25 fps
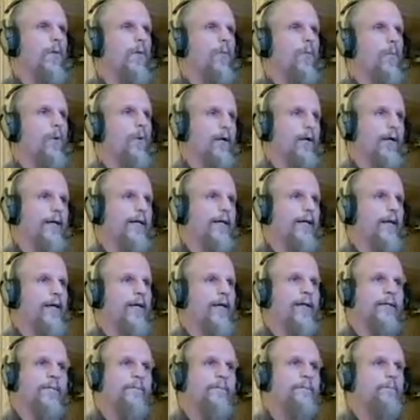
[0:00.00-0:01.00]
what I
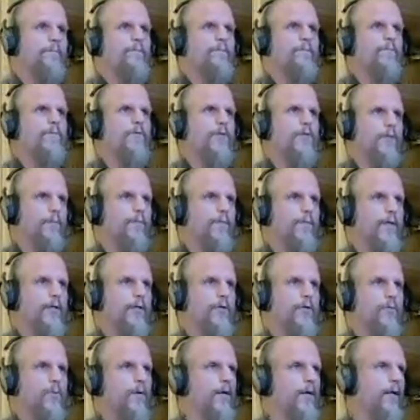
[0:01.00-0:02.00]
can, some
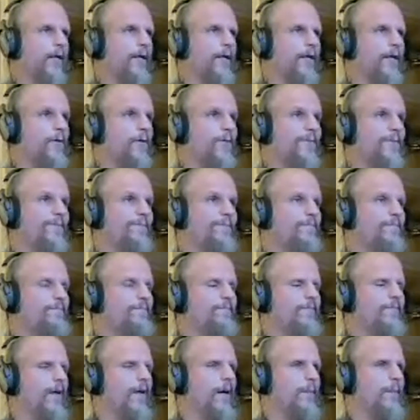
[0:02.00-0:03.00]
things what I know.
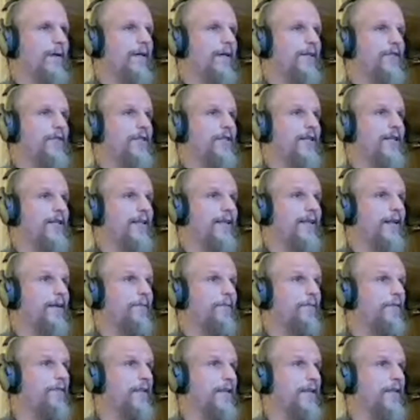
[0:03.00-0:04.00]
I'm not saying that
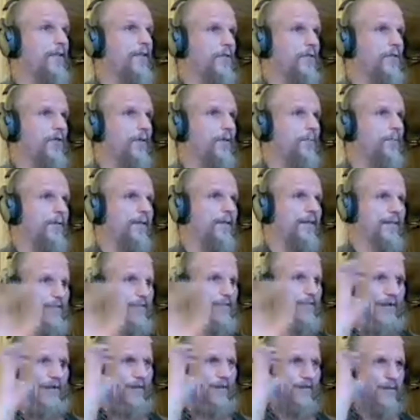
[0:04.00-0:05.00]
everything is going to be
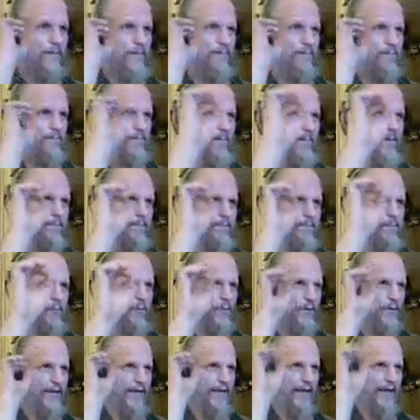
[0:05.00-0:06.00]
exactly
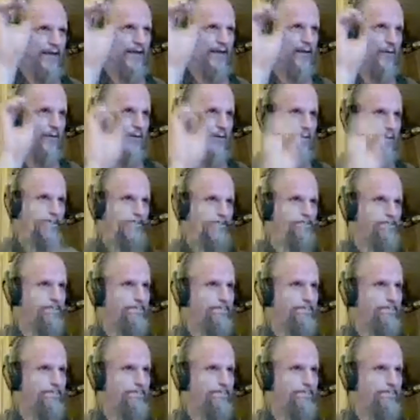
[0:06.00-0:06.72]
pinpoint accurate,